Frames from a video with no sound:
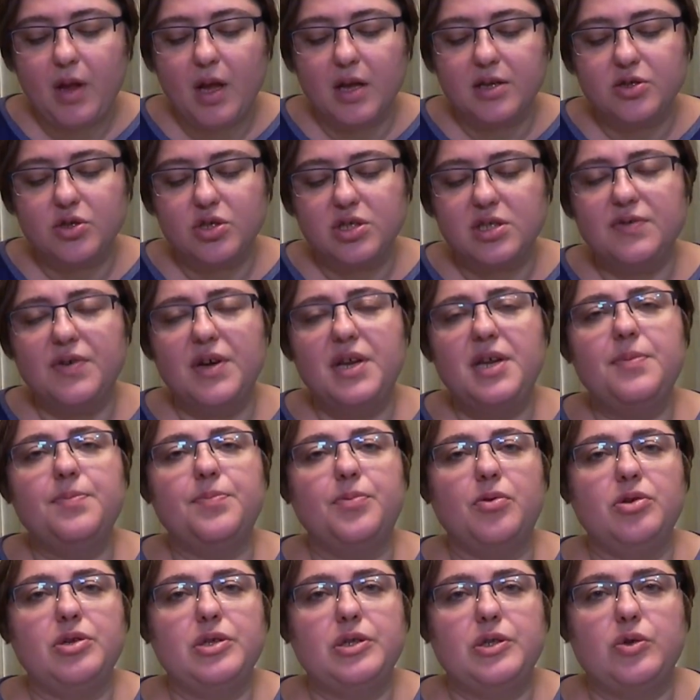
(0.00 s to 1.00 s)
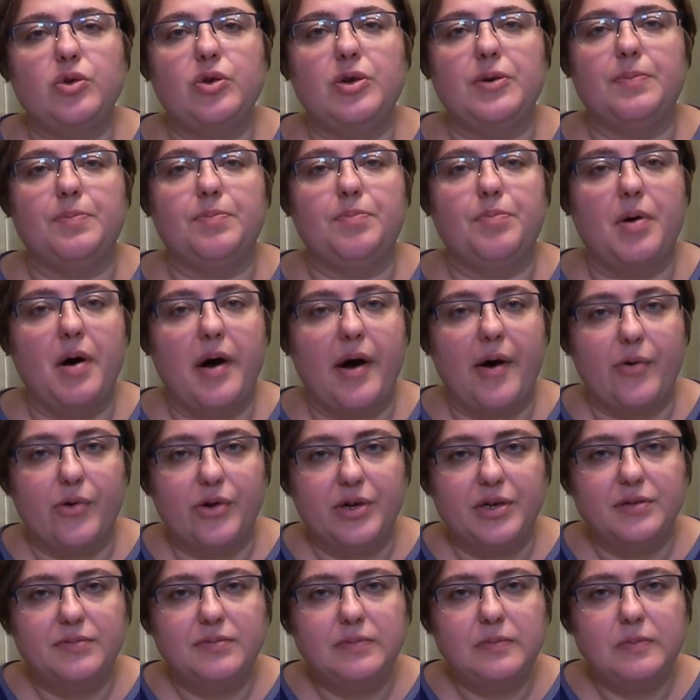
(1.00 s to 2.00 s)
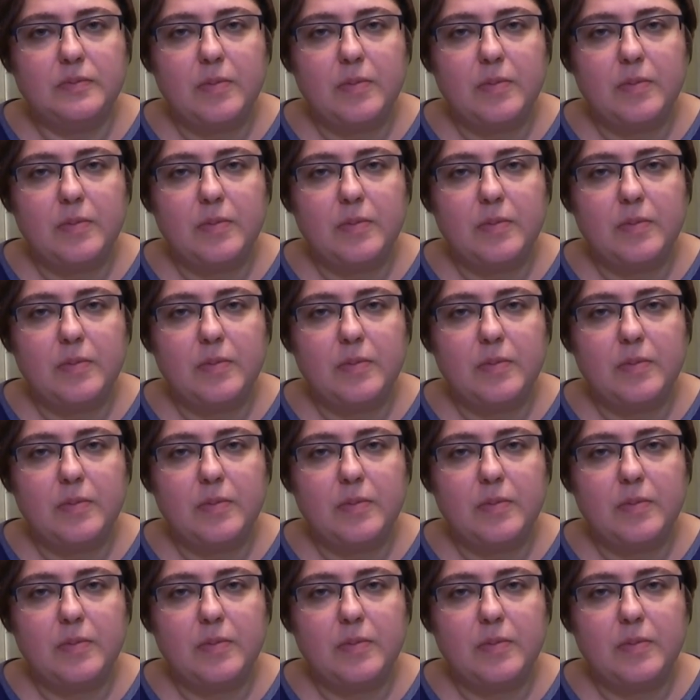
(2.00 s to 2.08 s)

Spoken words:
So it's very important to empower